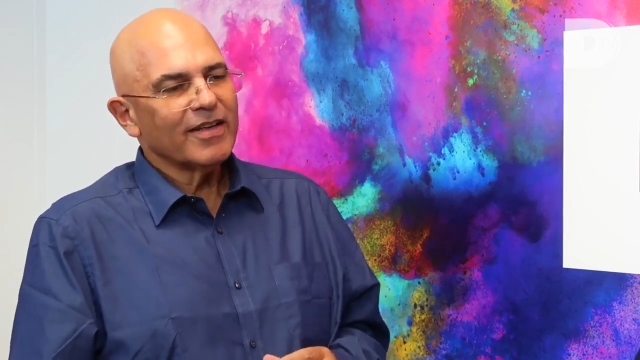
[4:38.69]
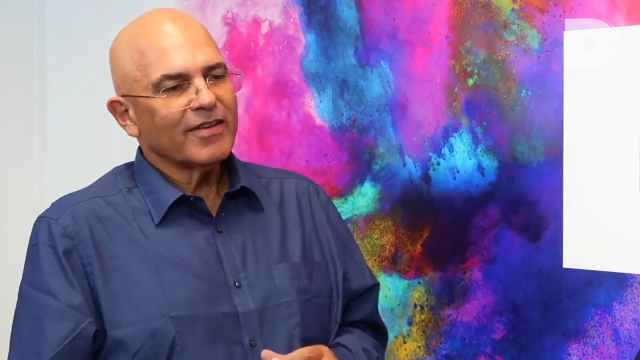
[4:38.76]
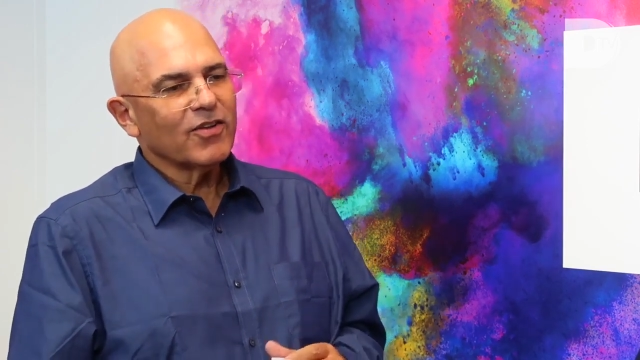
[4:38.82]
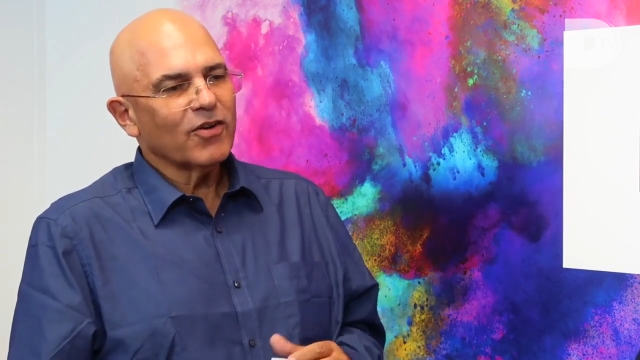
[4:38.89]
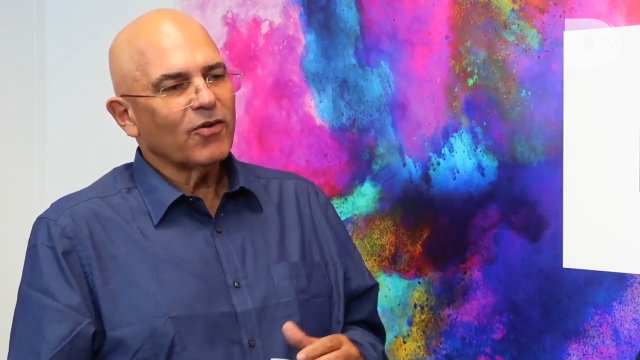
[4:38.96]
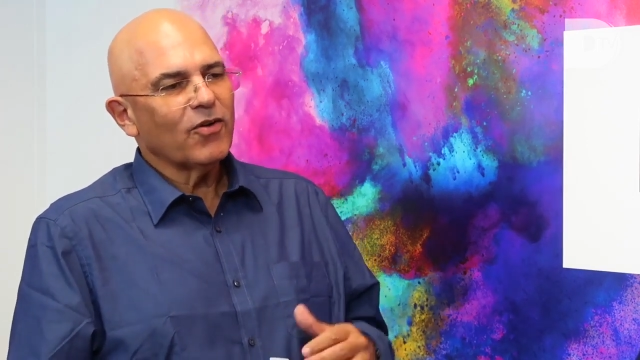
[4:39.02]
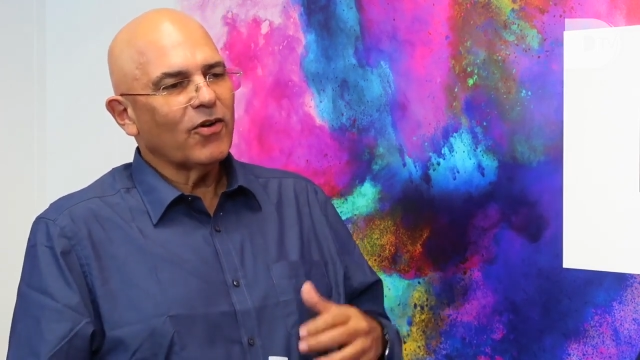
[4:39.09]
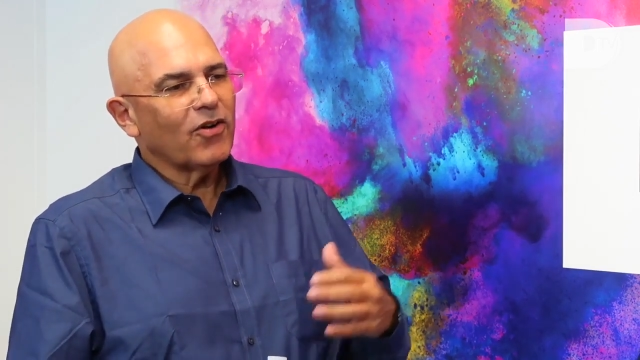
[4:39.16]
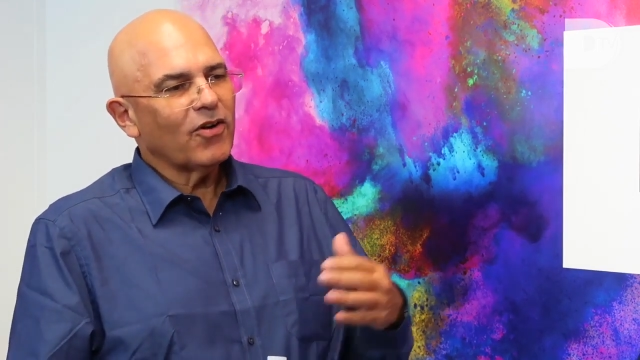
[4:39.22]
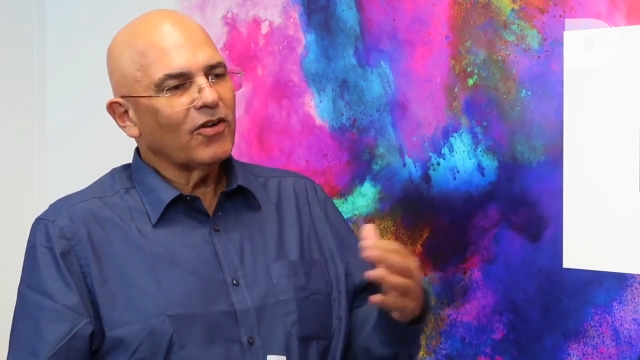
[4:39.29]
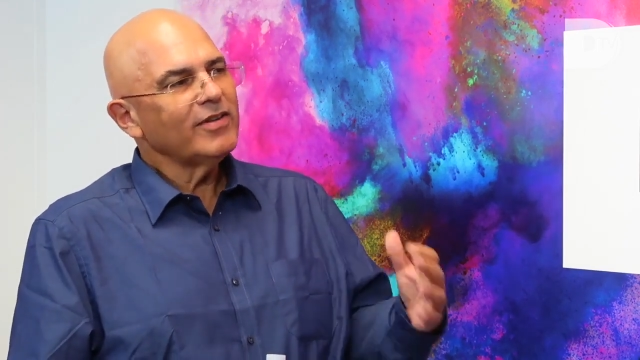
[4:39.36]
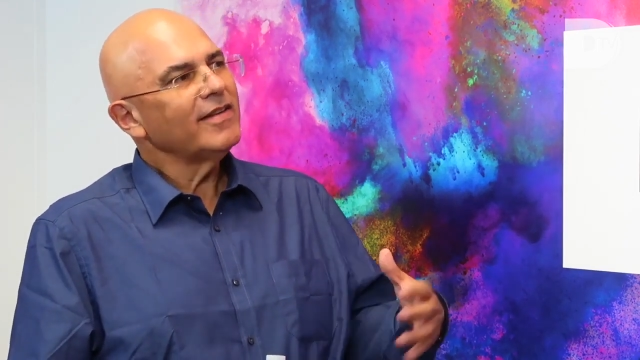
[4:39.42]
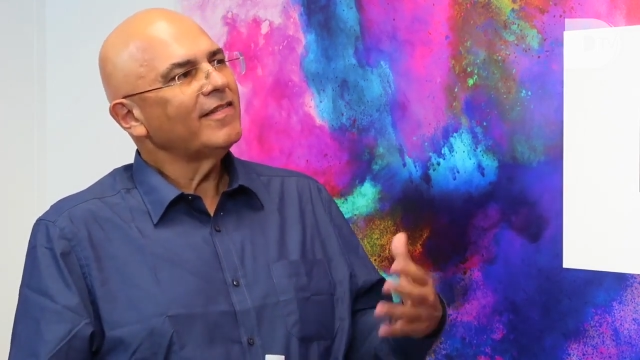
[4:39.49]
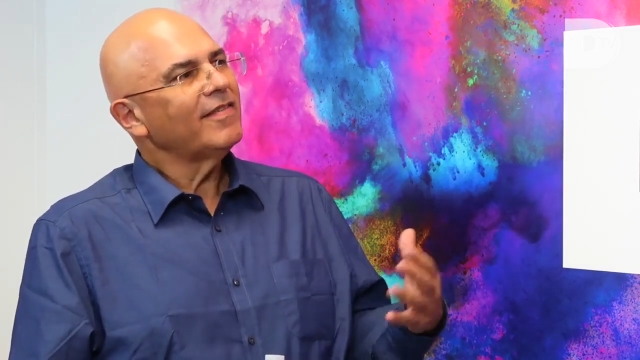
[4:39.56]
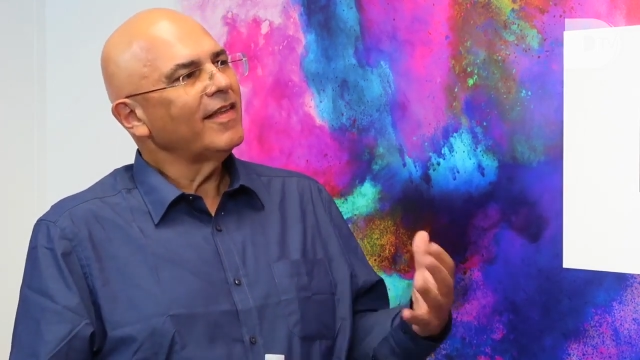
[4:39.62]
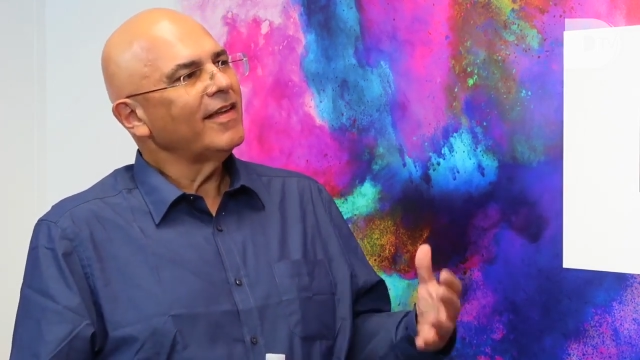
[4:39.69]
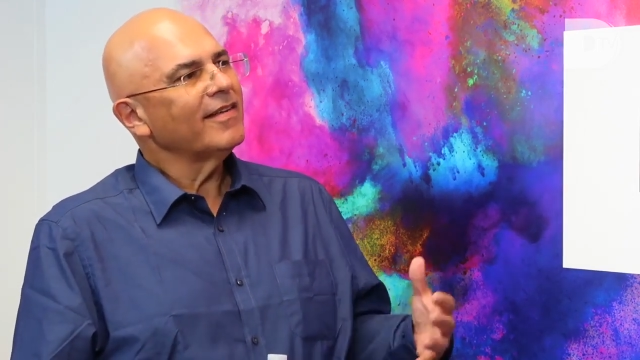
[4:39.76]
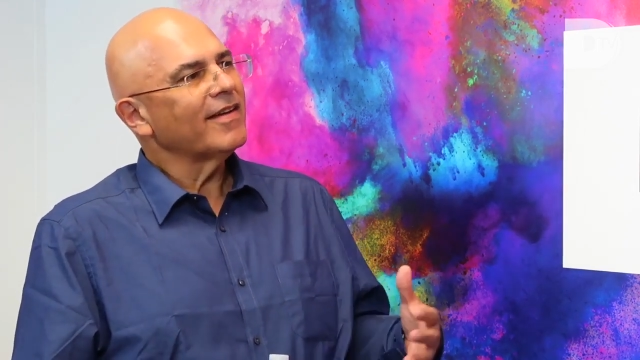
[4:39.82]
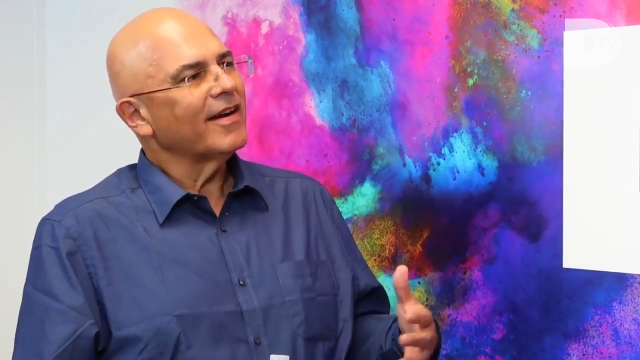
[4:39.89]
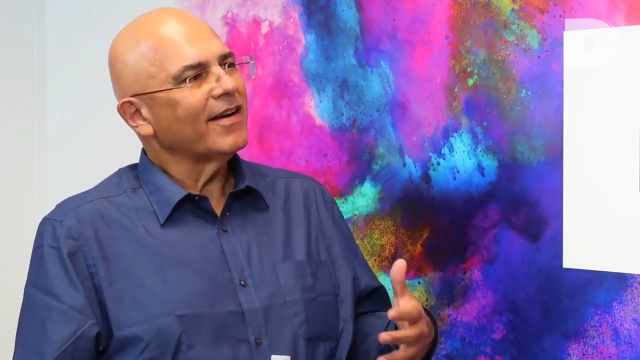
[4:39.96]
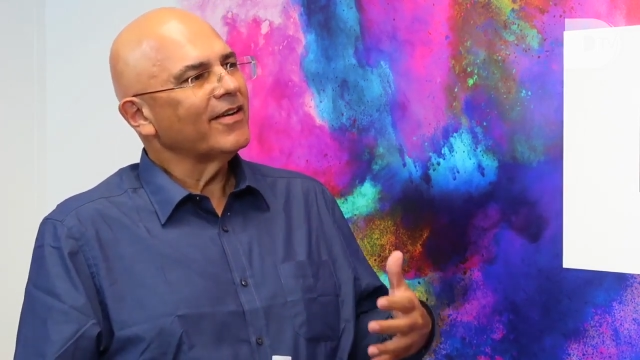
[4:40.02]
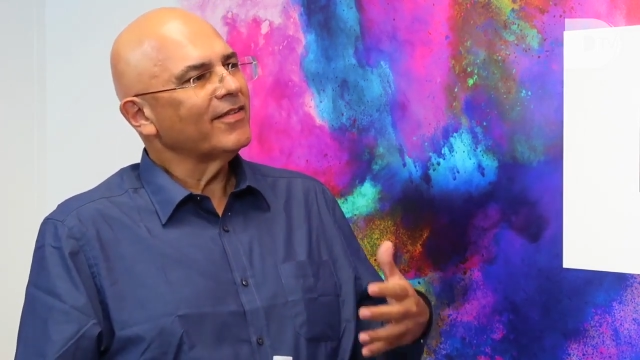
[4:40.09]
So all these
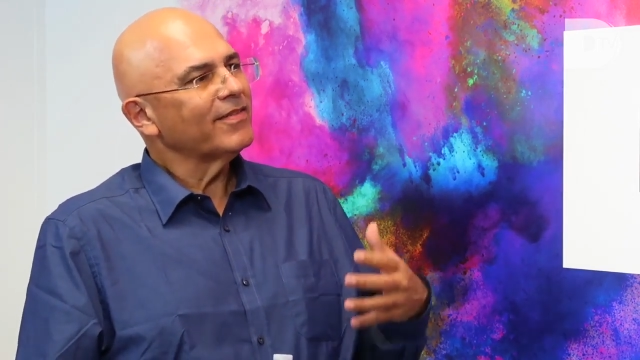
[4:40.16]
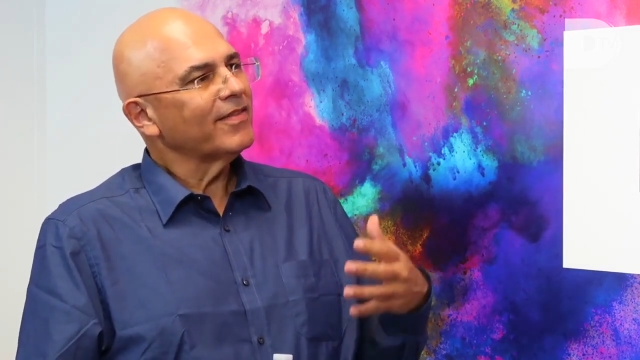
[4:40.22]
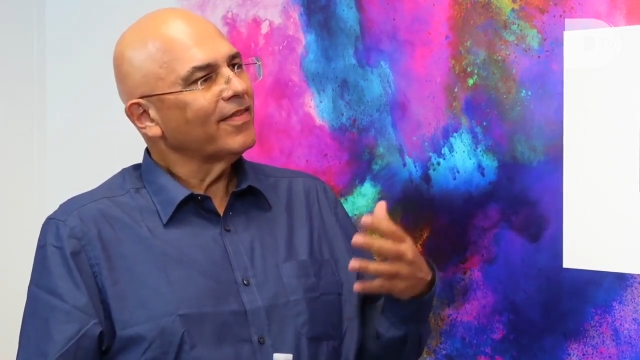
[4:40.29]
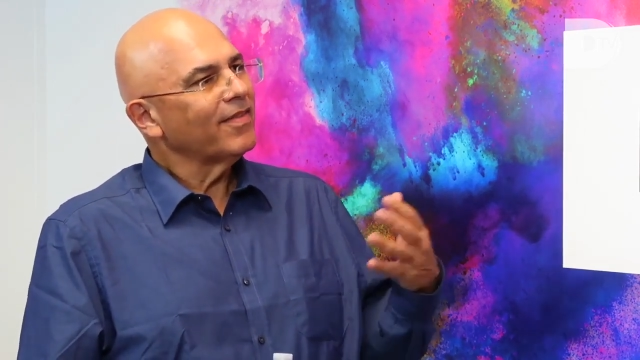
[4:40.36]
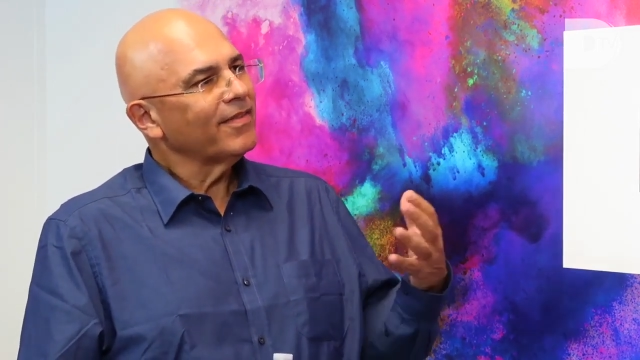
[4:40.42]
things are